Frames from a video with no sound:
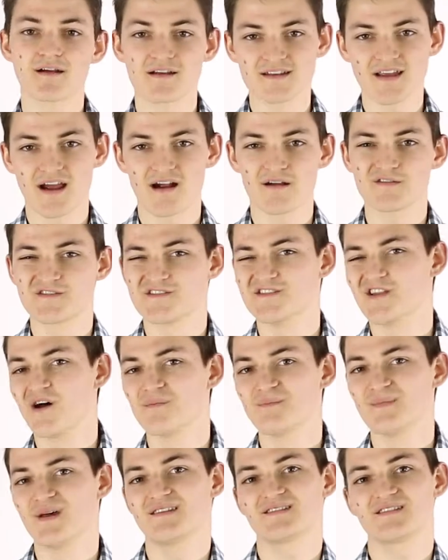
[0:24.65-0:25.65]
a tire that's
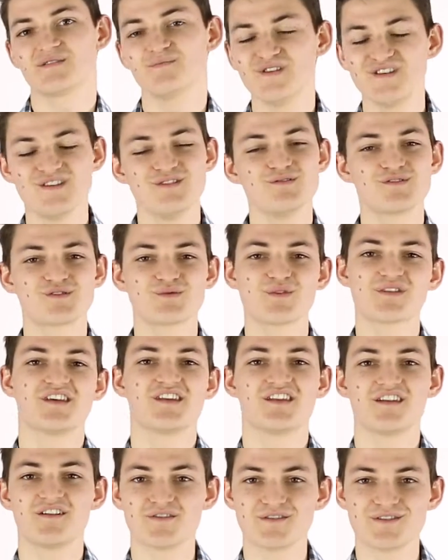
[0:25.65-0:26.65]
not meant to be used with
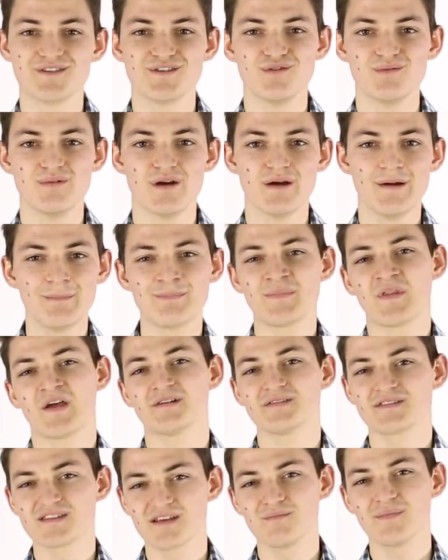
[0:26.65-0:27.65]
an inner tube.
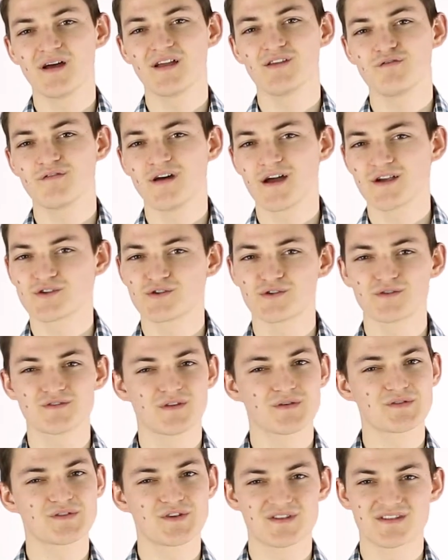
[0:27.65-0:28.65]
On some manufacturers,
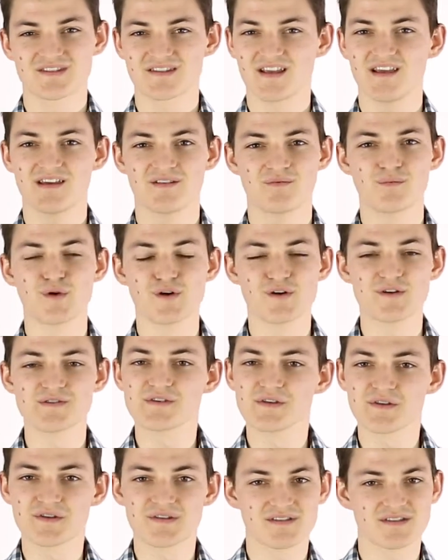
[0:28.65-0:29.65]
they'll just say it in words.
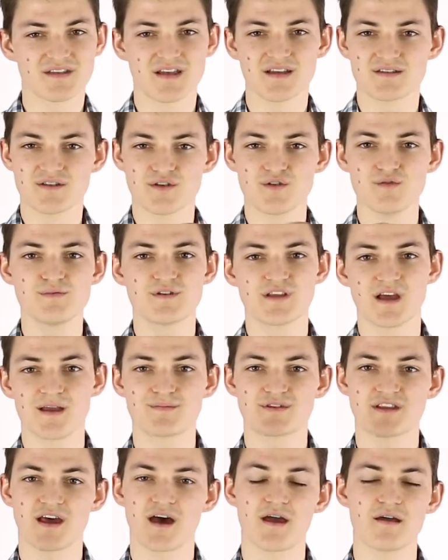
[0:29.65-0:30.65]
They'll just say tube
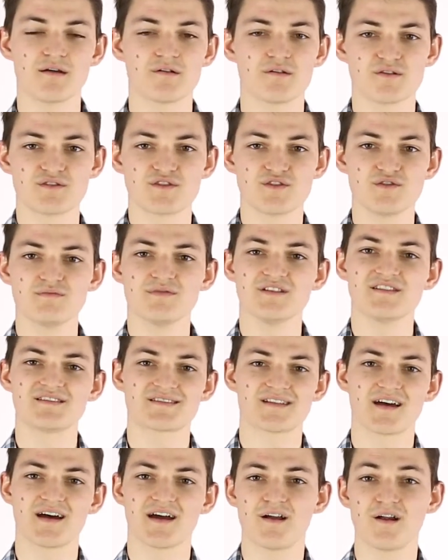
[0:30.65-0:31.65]
type tire or tubeless
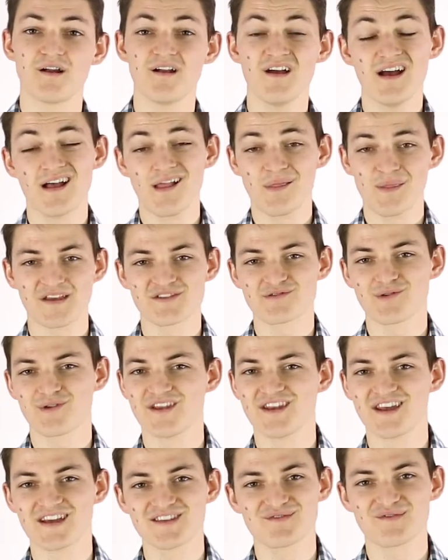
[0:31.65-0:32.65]
tire. That's
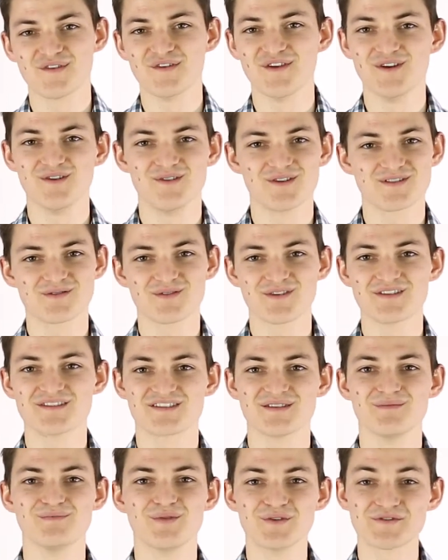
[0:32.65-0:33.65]
really nice for you. It's really
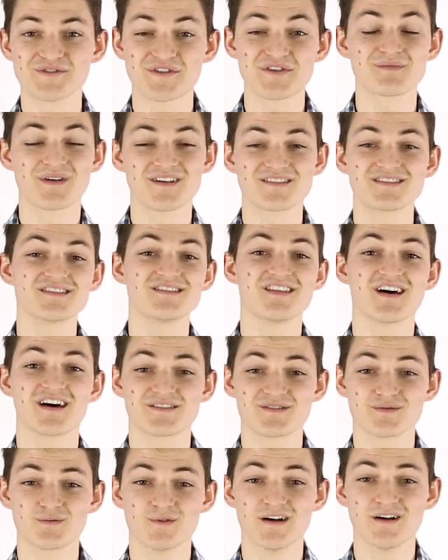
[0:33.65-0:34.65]
simple. So you might see that
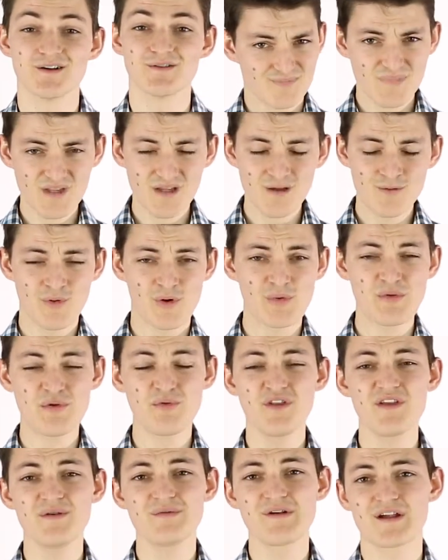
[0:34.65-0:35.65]
as well. What we
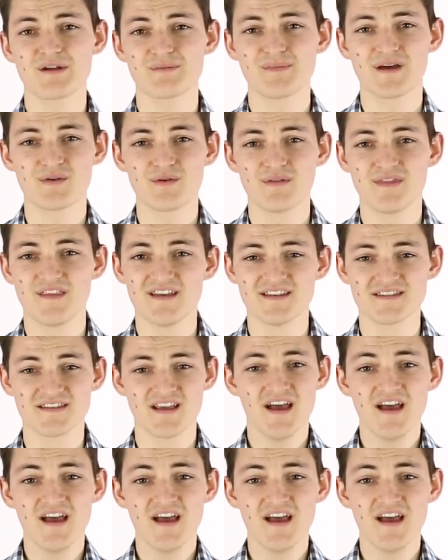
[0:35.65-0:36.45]
really recommend with this